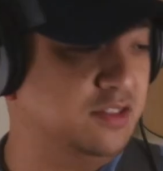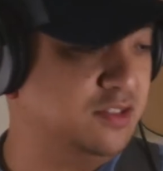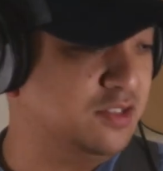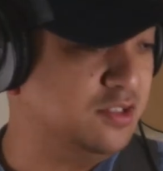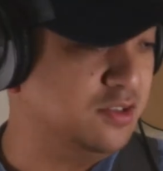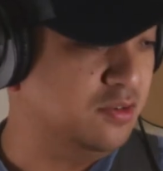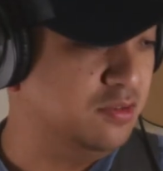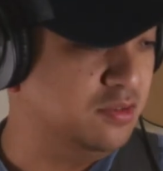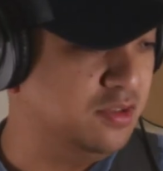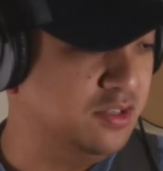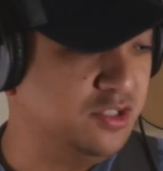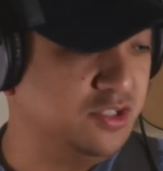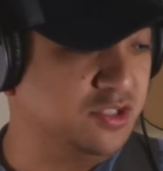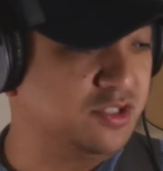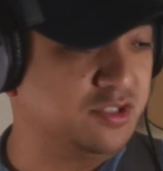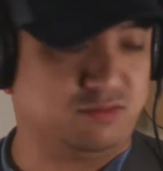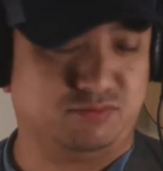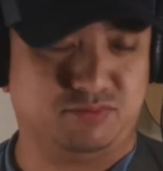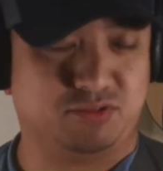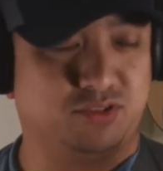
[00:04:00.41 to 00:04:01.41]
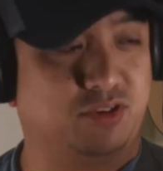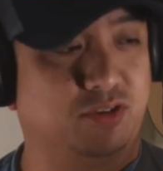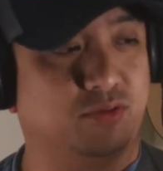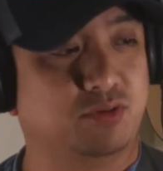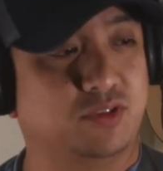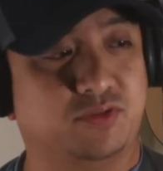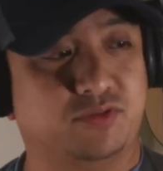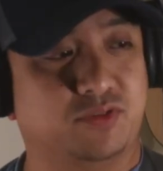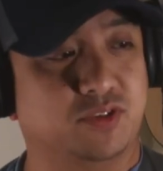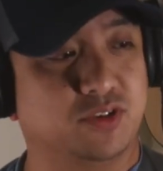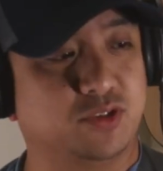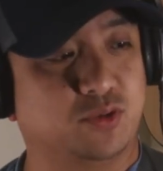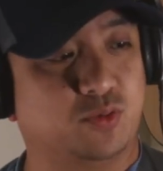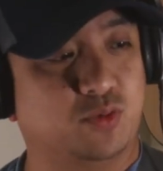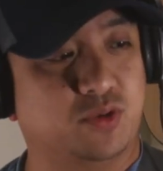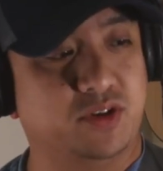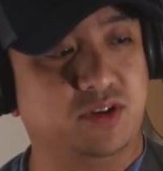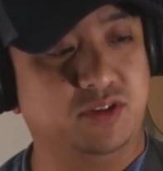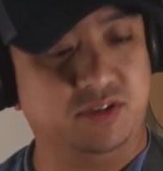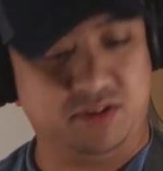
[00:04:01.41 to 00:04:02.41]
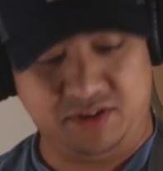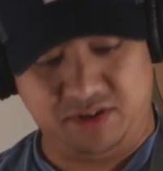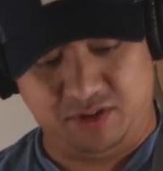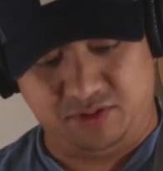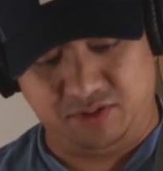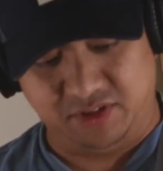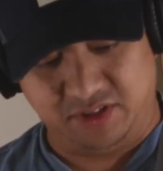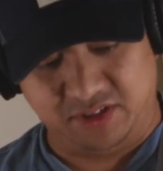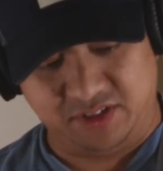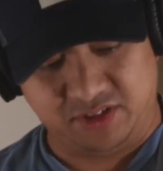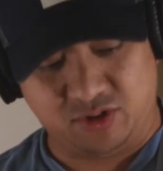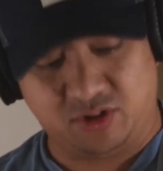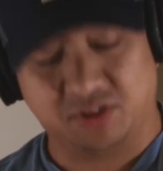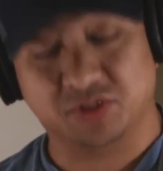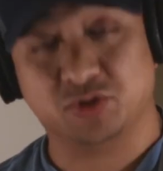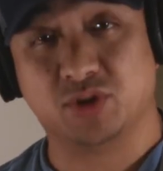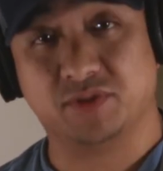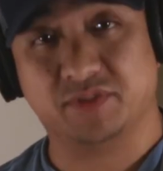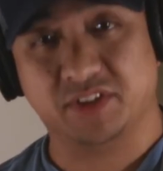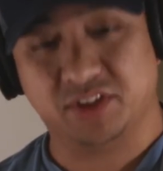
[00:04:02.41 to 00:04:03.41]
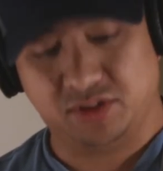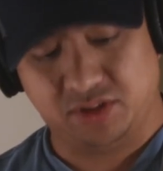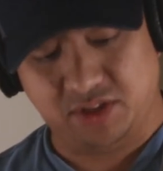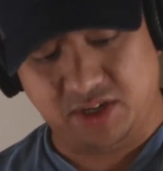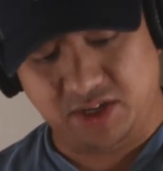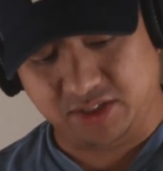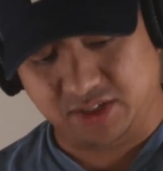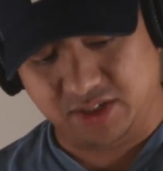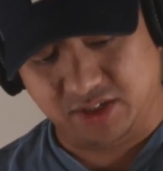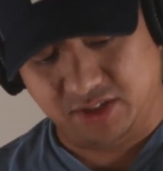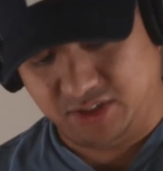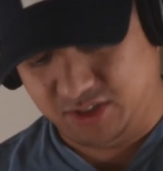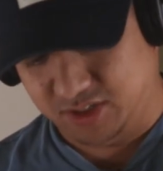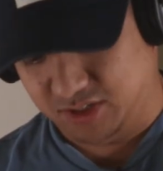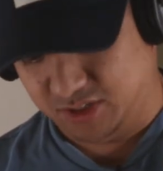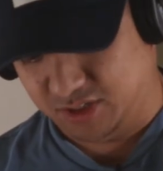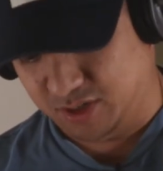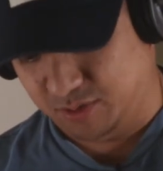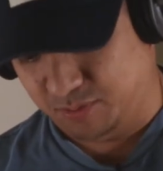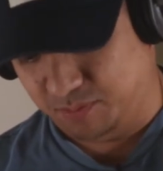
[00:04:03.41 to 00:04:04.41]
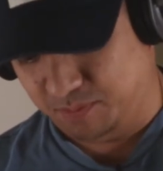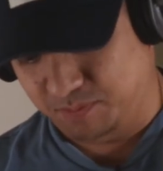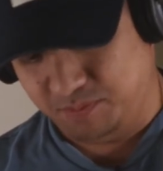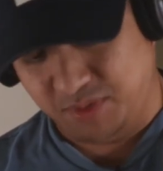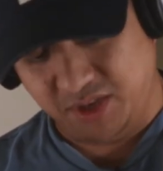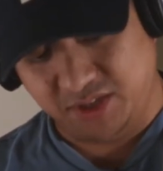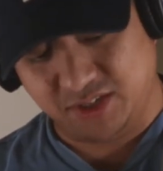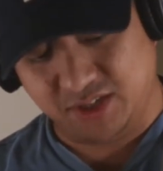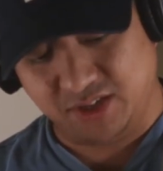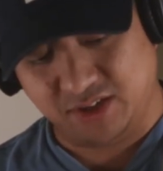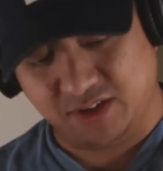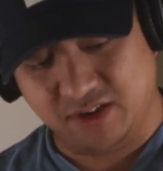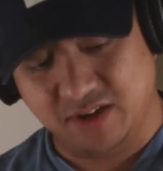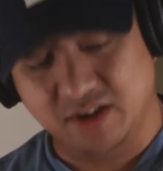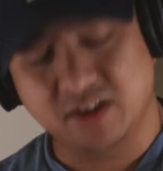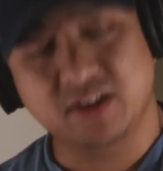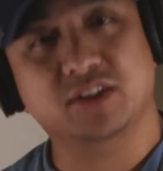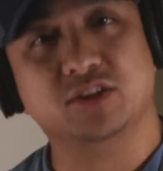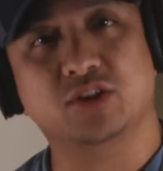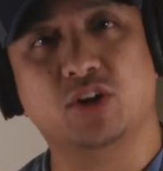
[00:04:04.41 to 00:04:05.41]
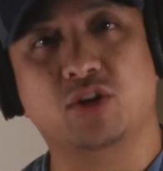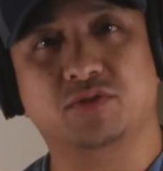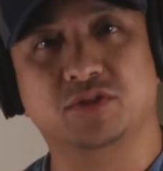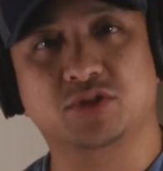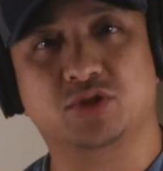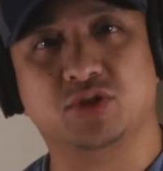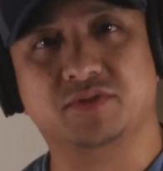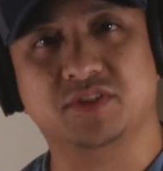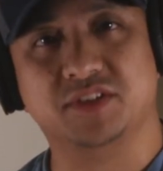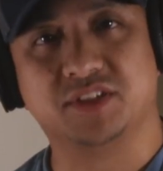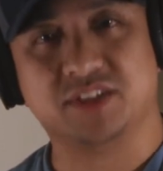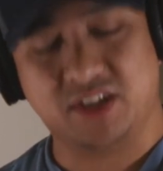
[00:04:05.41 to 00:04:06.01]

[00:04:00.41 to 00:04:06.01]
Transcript: And so let's just start with the first one. It's called Driven Deluxe, and it's just your basic overdriven